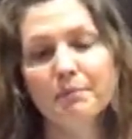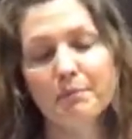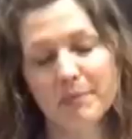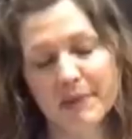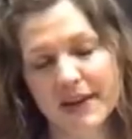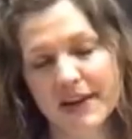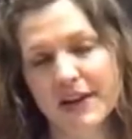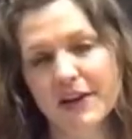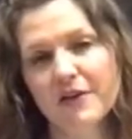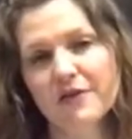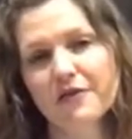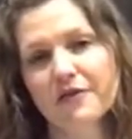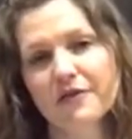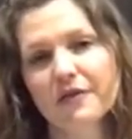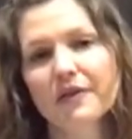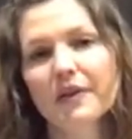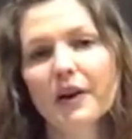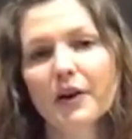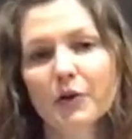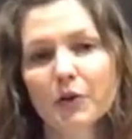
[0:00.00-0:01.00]
beef,
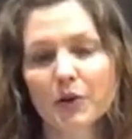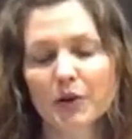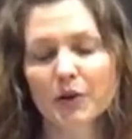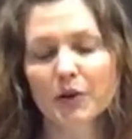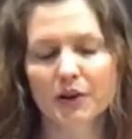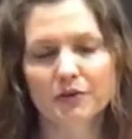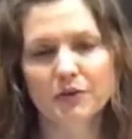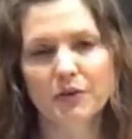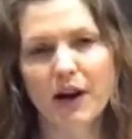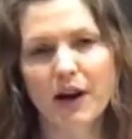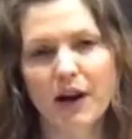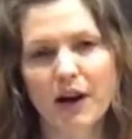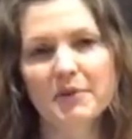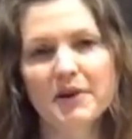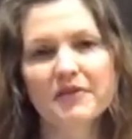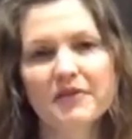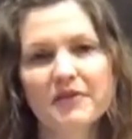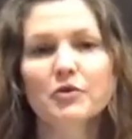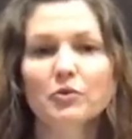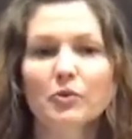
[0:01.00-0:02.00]
ground
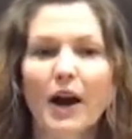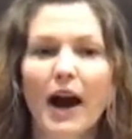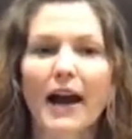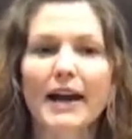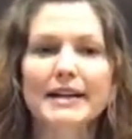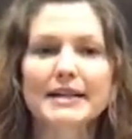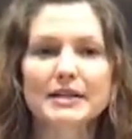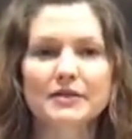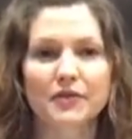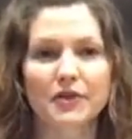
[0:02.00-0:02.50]
beef and rice